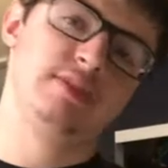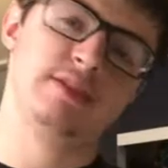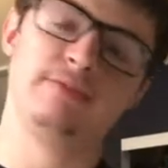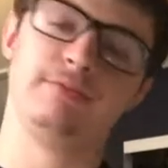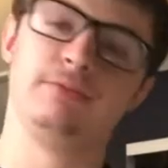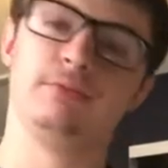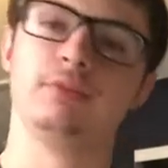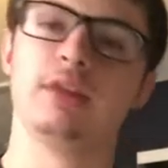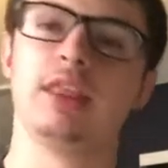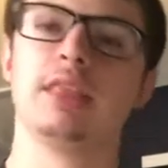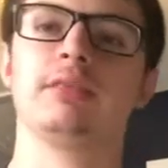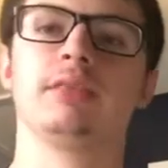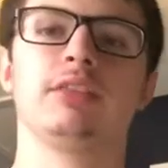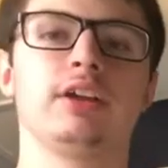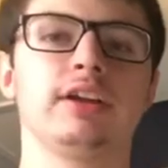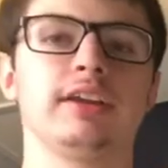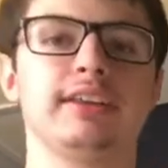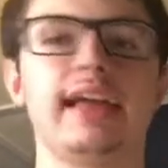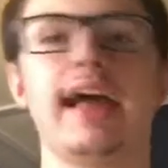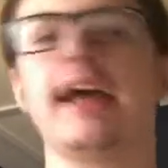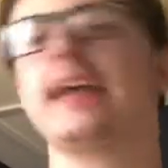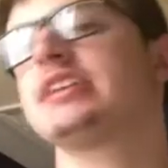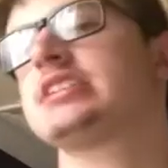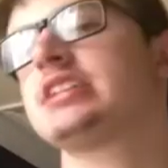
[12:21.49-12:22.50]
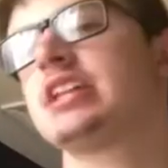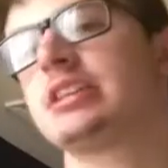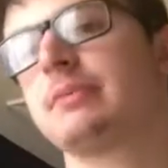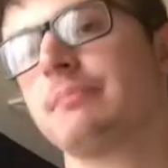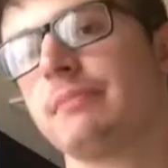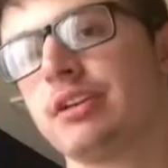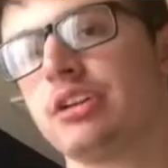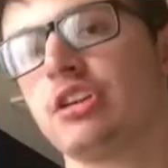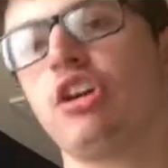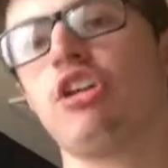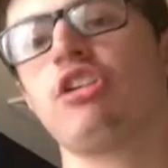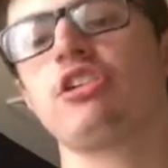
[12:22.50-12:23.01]
Look at that. He's at the
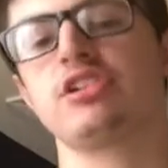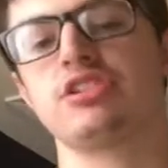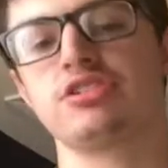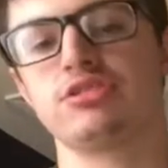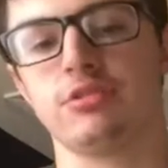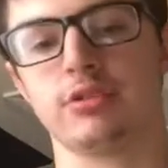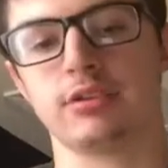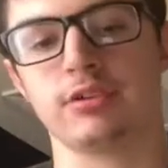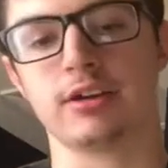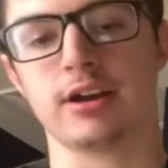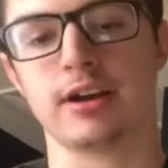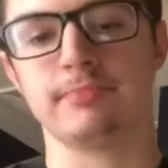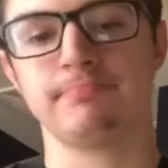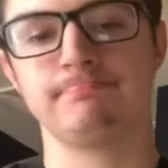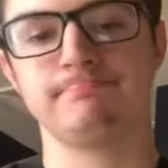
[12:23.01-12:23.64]
mid card. He's doing great.